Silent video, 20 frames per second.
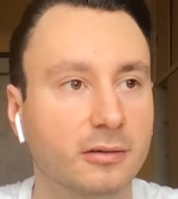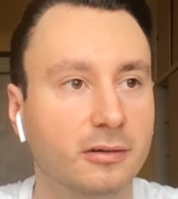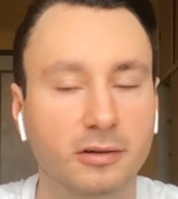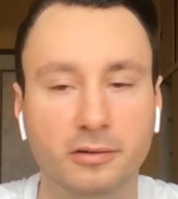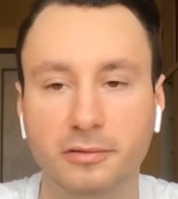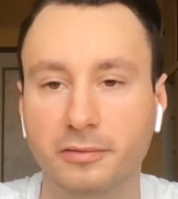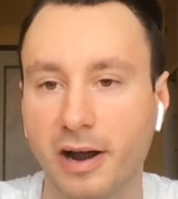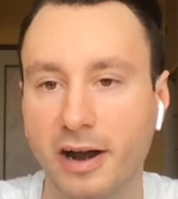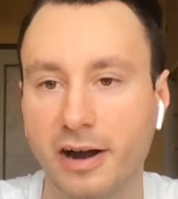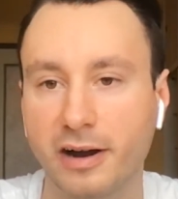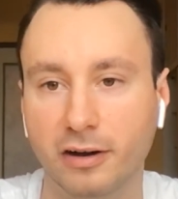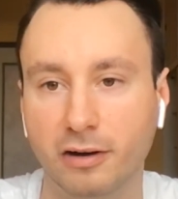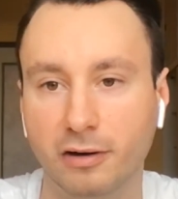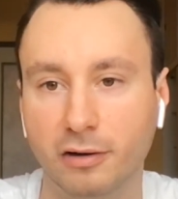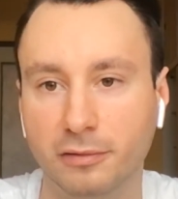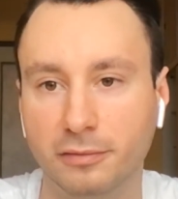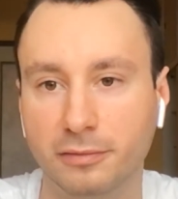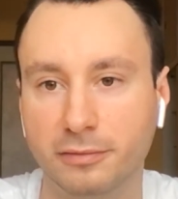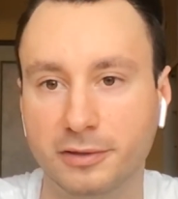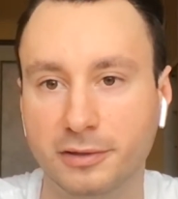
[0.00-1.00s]
aware
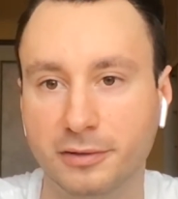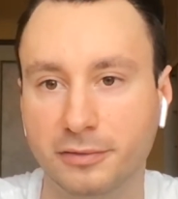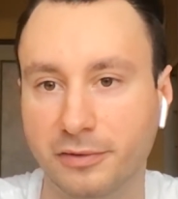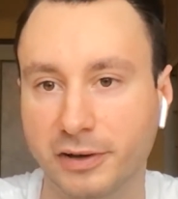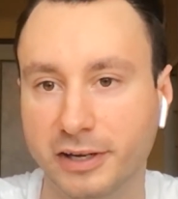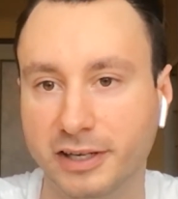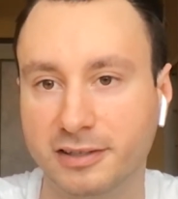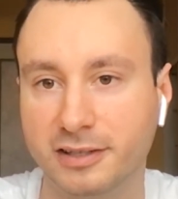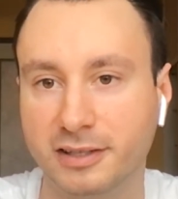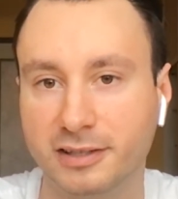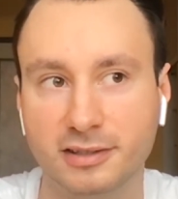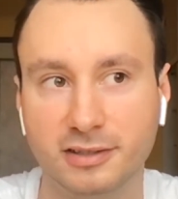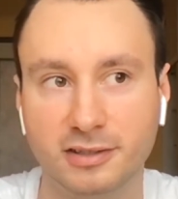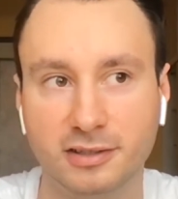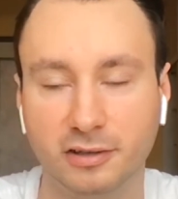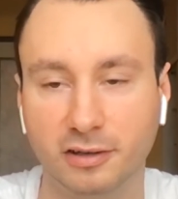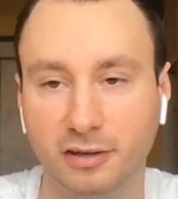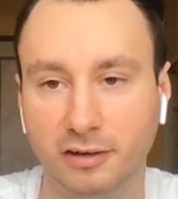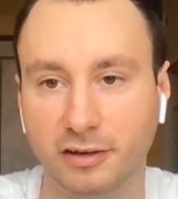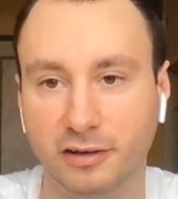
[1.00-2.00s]
of the fact that
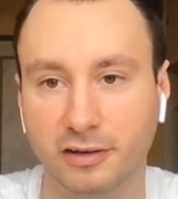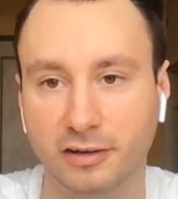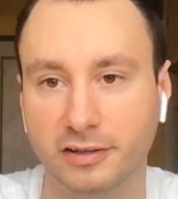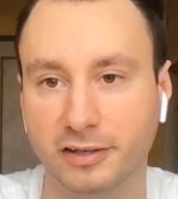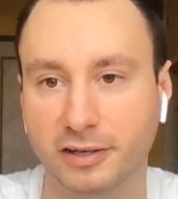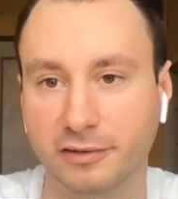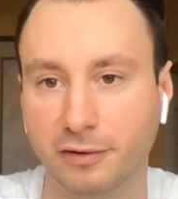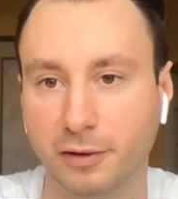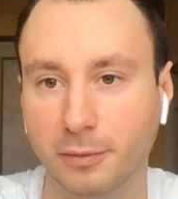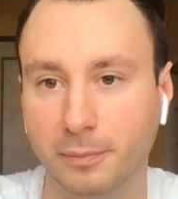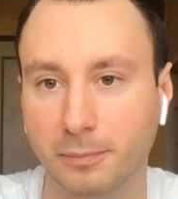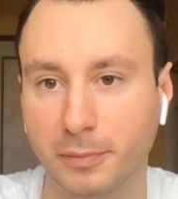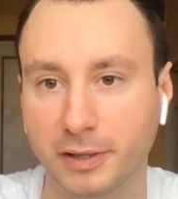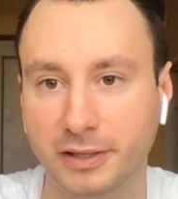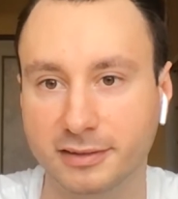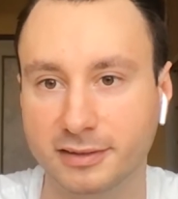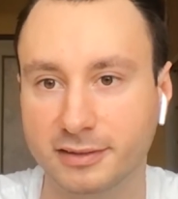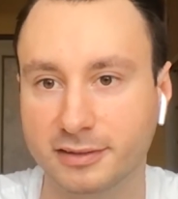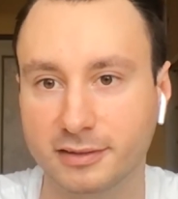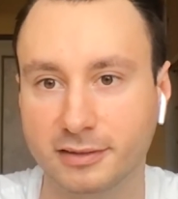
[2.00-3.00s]
your
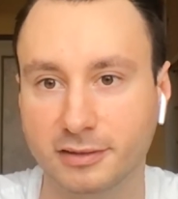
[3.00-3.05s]
development,